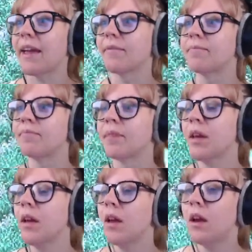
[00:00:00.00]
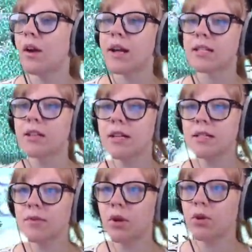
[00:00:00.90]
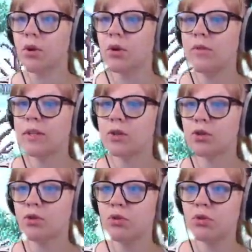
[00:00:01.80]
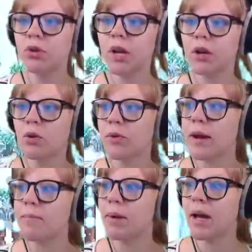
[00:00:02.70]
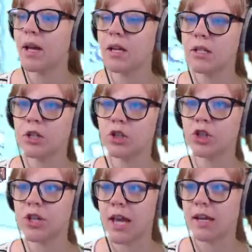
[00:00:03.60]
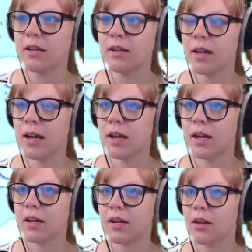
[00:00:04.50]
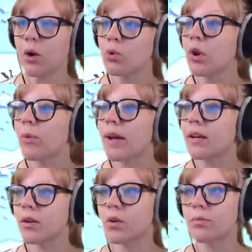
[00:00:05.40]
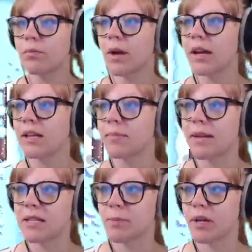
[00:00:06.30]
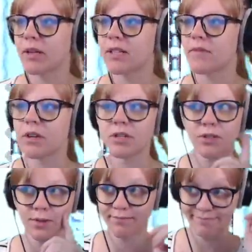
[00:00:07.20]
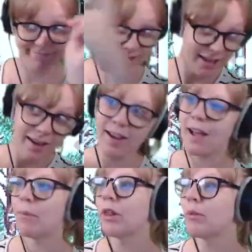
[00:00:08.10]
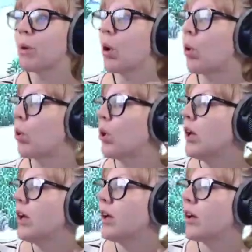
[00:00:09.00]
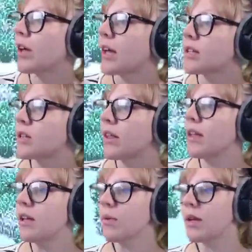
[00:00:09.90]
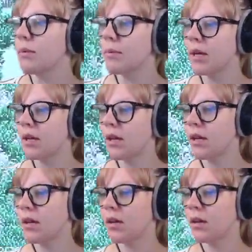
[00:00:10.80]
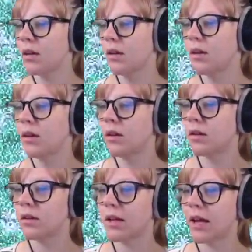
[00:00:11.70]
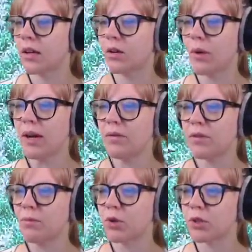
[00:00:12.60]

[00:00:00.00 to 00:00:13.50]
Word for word: again. Alright, so let's go over to Grandpa's shed and... Oh, no, wait. Nope. I need to make sprinklers first. I'm on the ball. Okay, so I think we're going to be making like, quite a few